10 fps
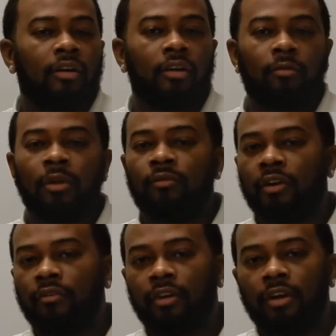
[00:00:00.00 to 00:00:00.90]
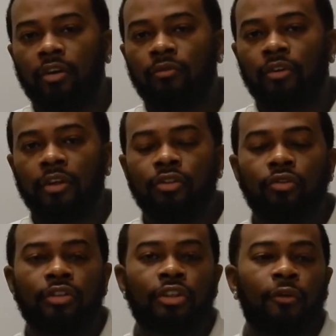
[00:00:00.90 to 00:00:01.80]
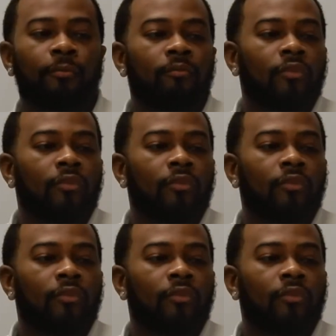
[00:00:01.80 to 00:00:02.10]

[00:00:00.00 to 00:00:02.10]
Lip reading: it would be very, very helpful in doing so.